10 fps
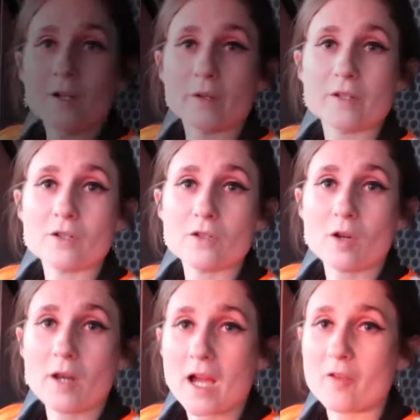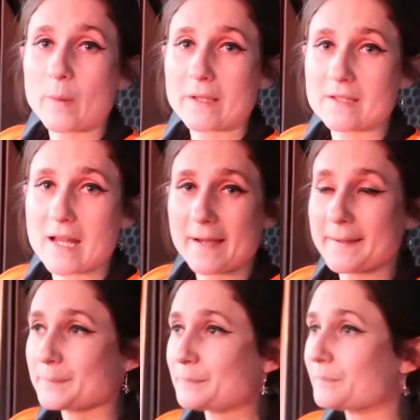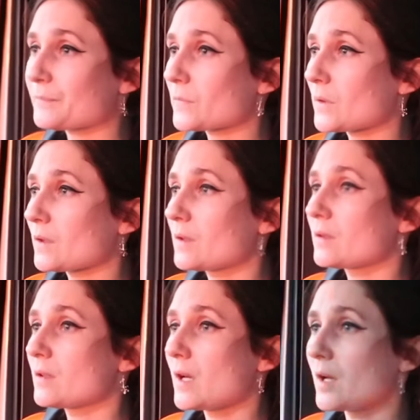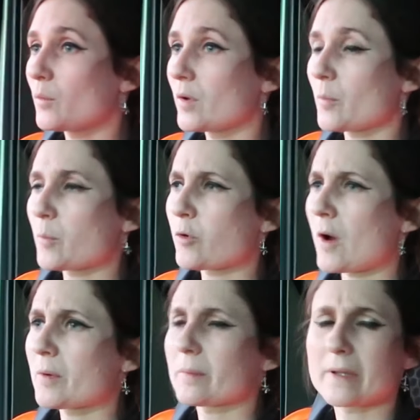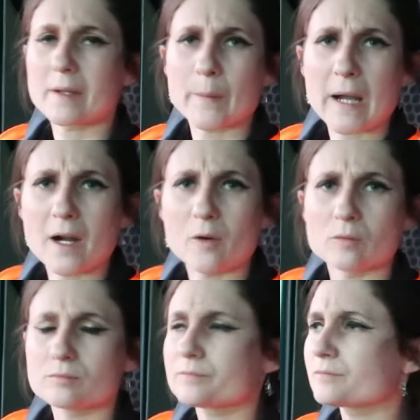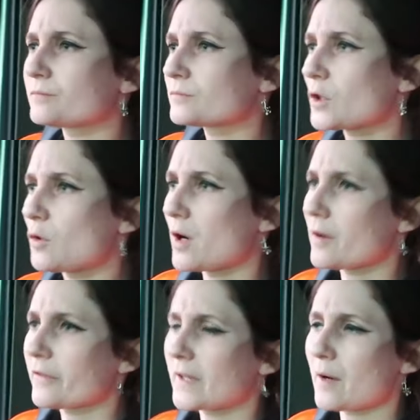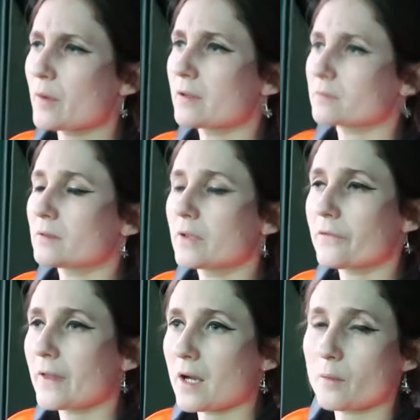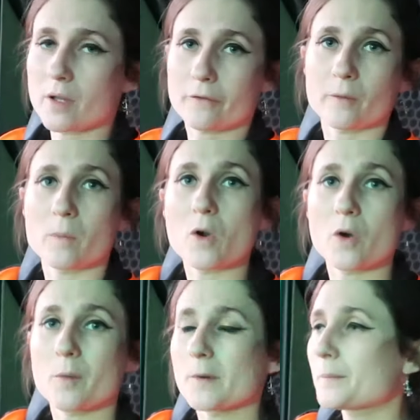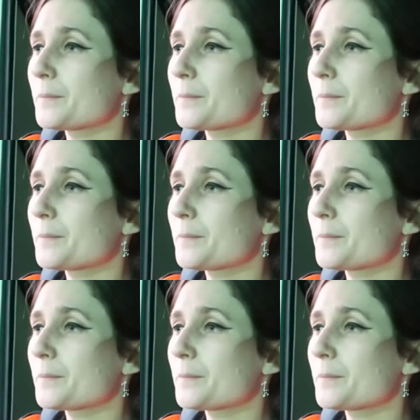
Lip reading: Well, it's just gone 9:30, and we're probably about a quarter of an hour, if that, away from the hub.